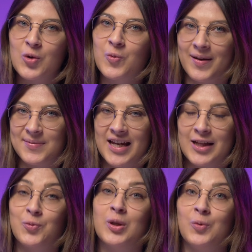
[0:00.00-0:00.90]

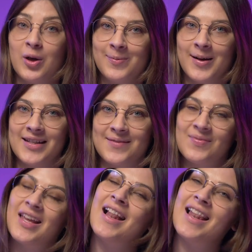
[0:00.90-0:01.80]
website with WordPress.
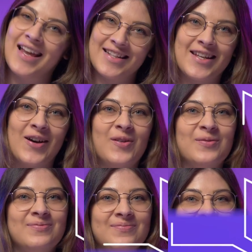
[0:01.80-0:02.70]
Let's go!